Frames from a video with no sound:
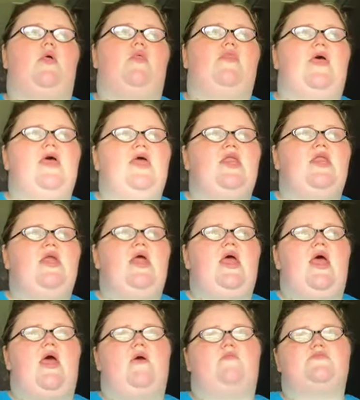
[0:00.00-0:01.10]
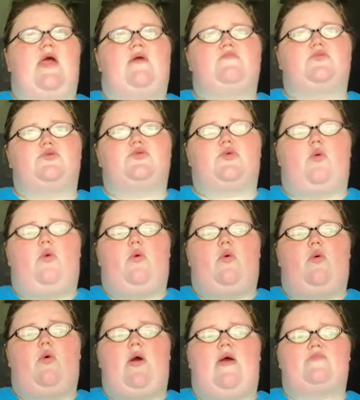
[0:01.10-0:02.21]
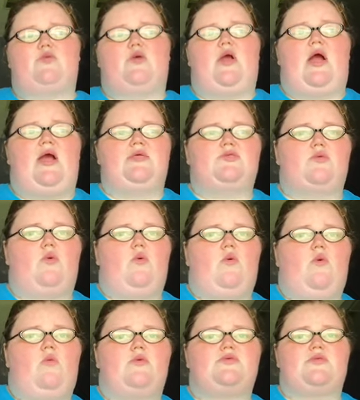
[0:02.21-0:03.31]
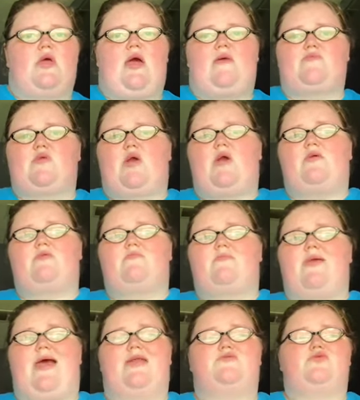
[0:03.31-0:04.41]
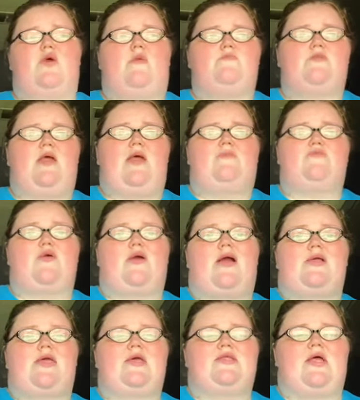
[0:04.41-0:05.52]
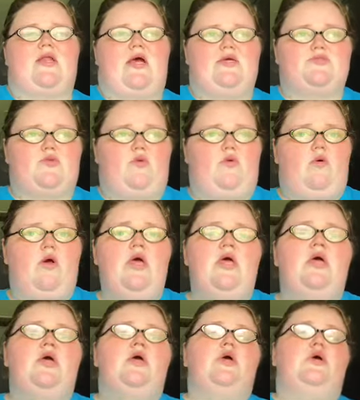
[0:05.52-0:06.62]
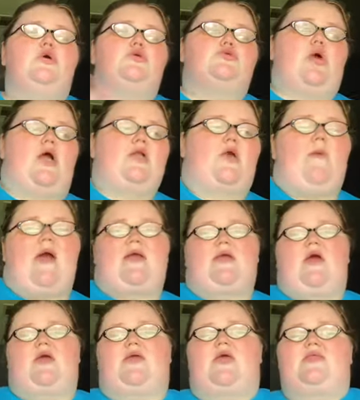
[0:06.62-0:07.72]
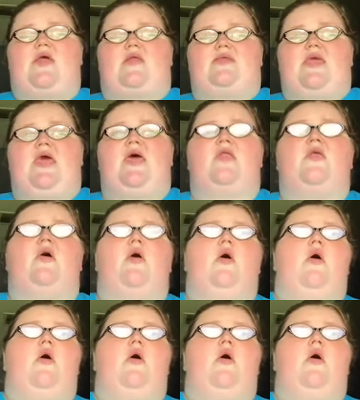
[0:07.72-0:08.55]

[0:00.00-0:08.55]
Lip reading: Then it was after school, after I got kicked out of high school, tried to go back and got kicked out again.